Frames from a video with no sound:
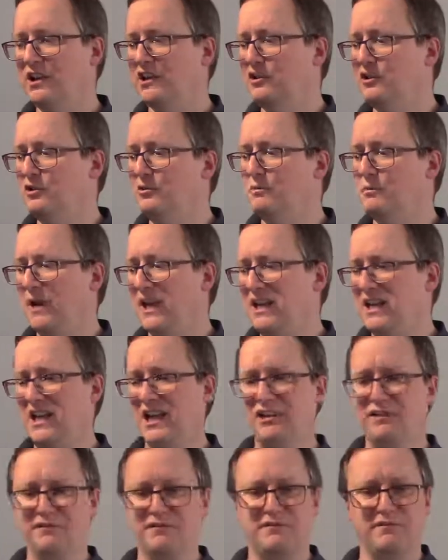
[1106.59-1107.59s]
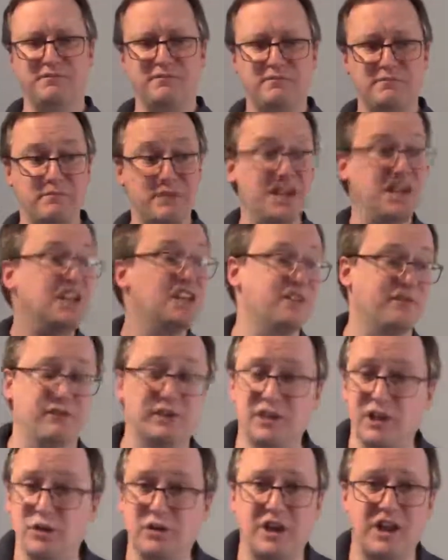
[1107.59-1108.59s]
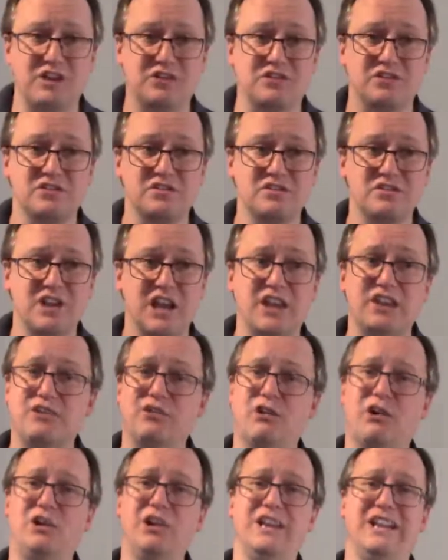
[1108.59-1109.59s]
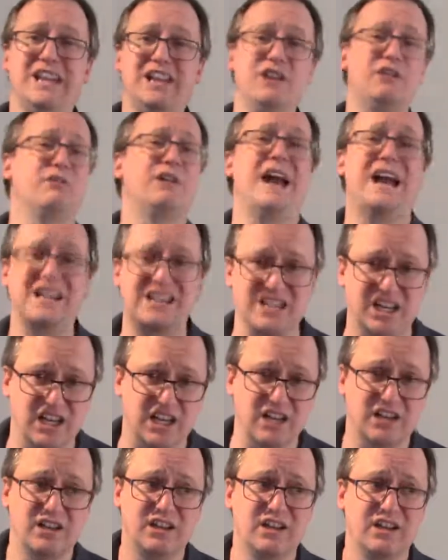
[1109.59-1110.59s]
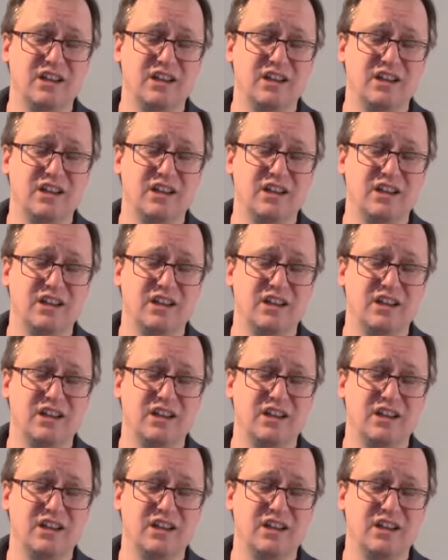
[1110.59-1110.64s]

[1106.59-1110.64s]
You might have many different locations, and they're all interacting.